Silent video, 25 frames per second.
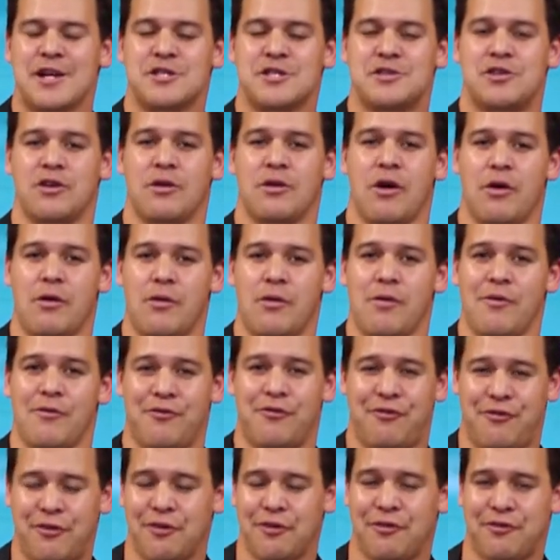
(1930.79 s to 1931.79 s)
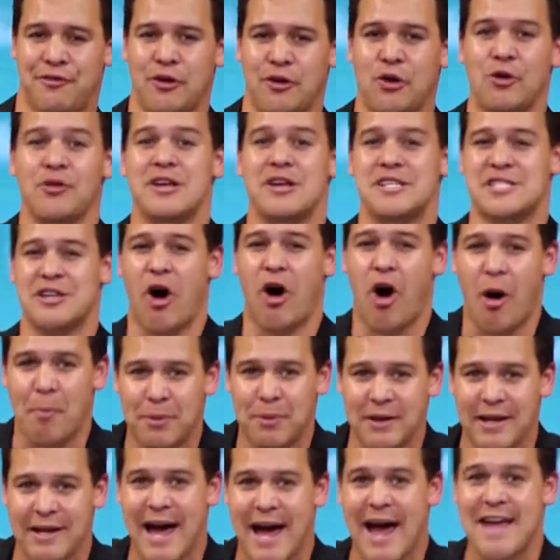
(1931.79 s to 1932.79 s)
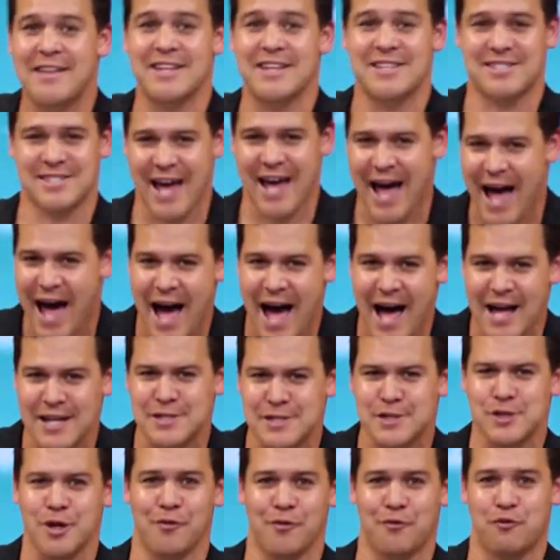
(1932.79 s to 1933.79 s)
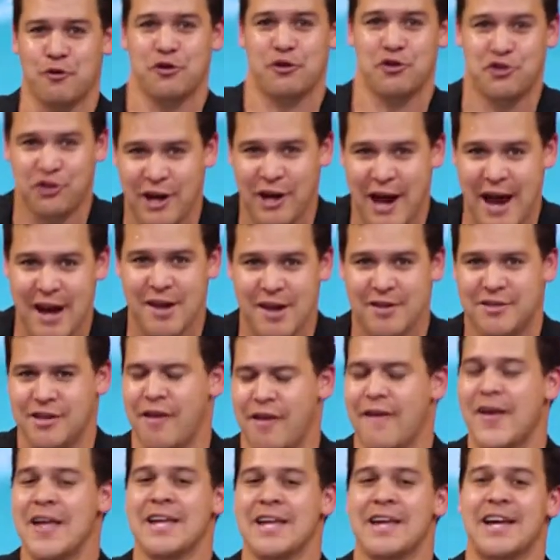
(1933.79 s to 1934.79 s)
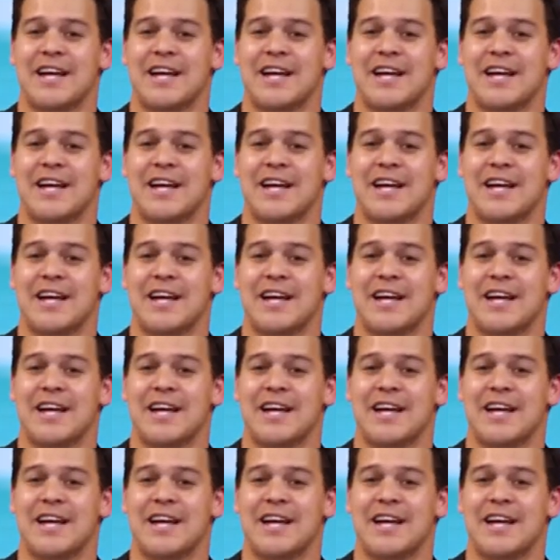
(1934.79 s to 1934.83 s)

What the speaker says: to fulfill these obligated tasks of Christianity.